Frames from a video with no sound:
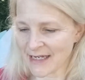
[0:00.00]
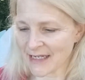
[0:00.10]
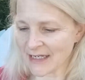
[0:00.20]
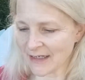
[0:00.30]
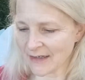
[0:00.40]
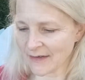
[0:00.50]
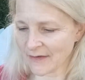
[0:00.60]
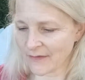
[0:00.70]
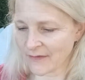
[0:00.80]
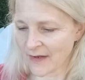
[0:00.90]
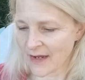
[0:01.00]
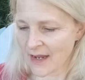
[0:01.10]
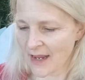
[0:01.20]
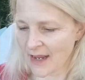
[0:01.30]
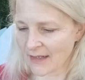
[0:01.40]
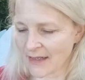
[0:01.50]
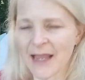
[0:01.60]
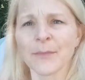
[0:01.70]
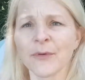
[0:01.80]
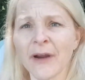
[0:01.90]
ladies and
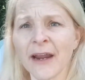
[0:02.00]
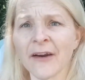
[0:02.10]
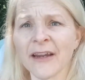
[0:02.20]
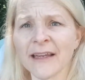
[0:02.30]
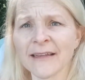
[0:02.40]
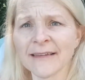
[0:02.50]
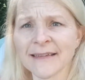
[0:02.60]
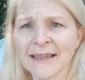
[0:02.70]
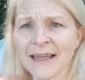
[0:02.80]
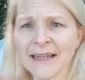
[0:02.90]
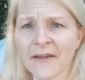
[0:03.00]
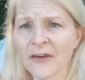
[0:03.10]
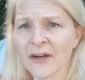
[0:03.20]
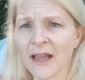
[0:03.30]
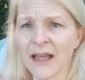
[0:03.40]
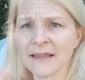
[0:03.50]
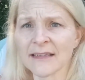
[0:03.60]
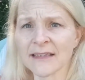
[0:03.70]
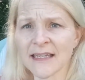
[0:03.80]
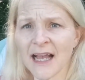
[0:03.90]
librarians like to have their
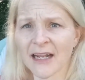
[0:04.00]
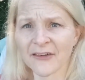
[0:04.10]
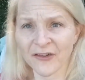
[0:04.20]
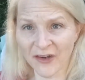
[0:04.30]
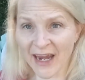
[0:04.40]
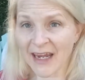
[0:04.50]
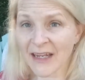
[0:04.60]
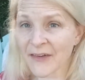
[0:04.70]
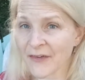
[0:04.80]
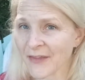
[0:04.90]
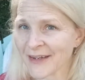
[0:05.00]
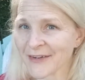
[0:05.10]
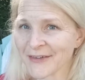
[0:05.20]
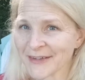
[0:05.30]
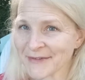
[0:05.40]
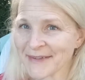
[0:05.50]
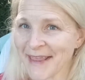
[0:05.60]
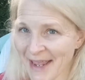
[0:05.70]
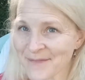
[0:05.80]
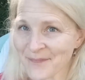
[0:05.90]
glasses on a chain so they don't lose
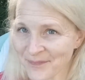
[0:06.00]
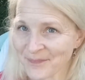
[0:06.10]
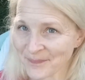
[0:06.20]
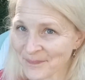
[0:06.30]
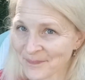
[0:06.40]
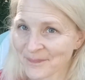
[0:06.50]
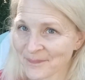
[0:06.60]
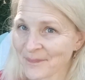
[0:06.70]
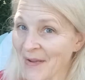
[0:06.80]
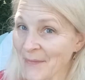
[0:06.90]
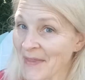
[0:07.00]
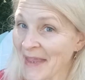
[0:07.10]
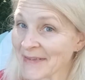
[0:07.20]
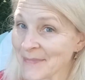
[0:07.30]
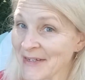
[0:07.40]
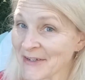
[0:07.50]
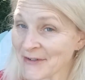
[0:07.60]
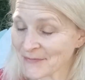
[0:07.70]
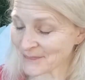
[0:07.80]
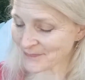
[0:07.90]
them? That's me
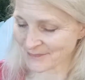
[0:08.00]
too.